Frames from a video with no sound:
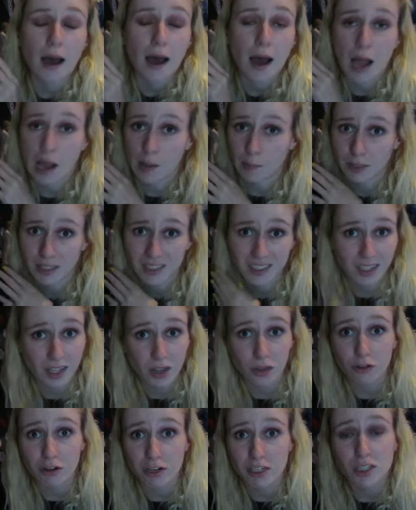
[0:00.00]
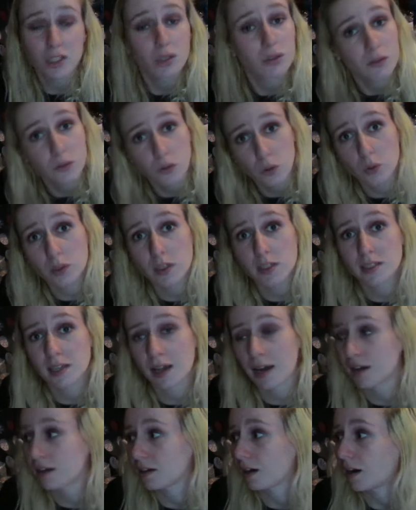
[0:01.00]
I'm a Slytherin, so of course
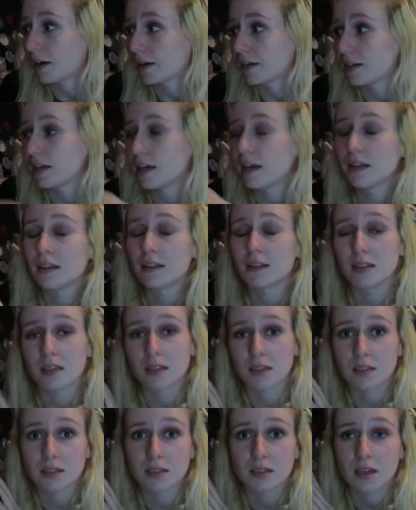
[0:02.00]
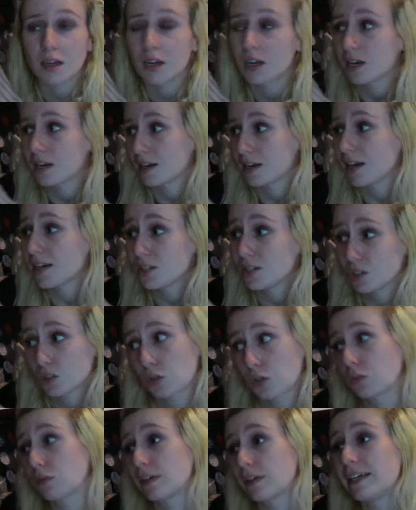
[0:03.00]
I got it in this nice
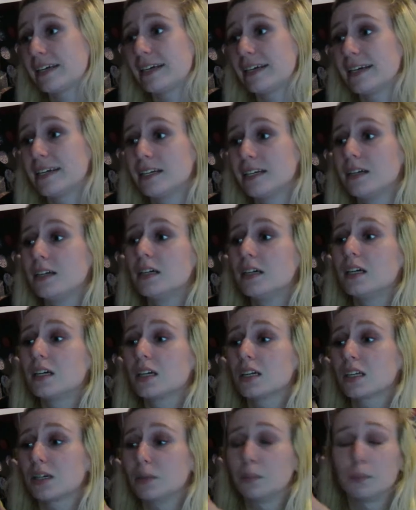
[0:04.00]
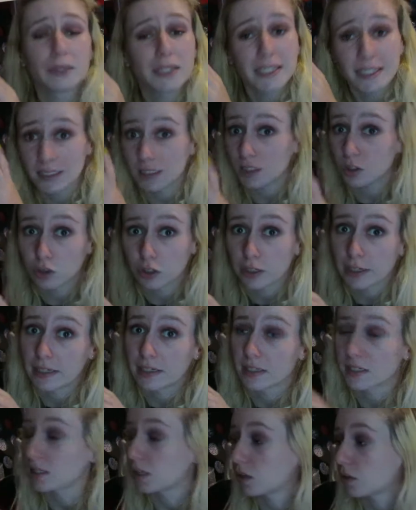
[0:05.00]
green, completely
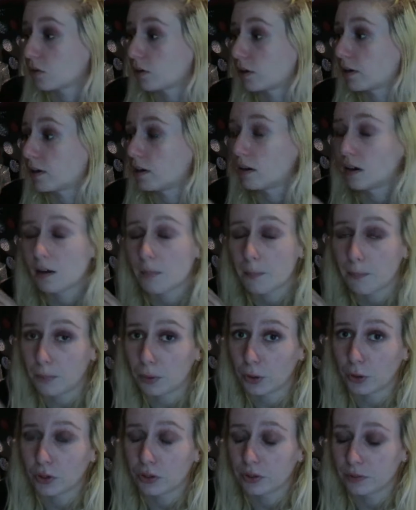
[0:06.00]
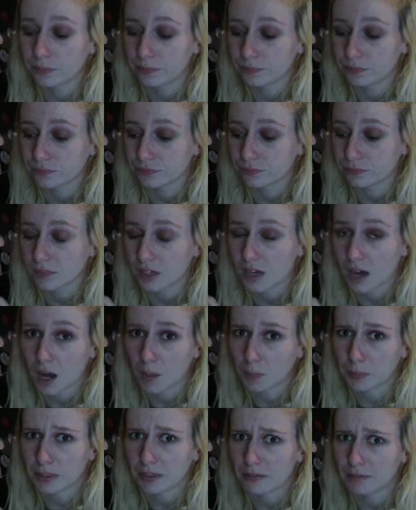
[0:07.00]
green Slytherin book
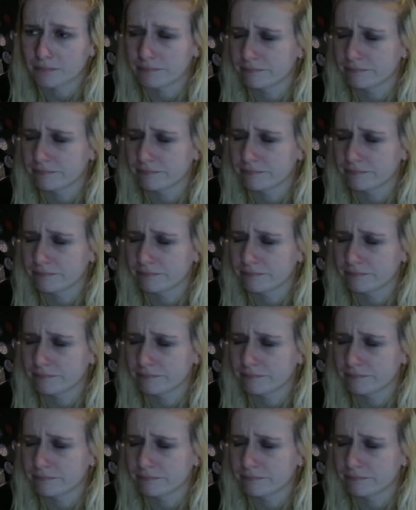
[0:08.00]
copy.